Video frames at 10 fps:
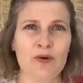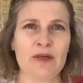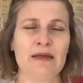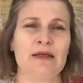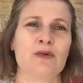
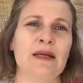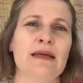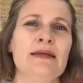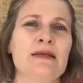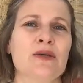women in their
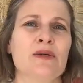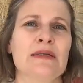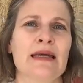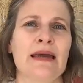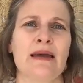20s, who
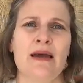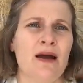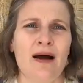say,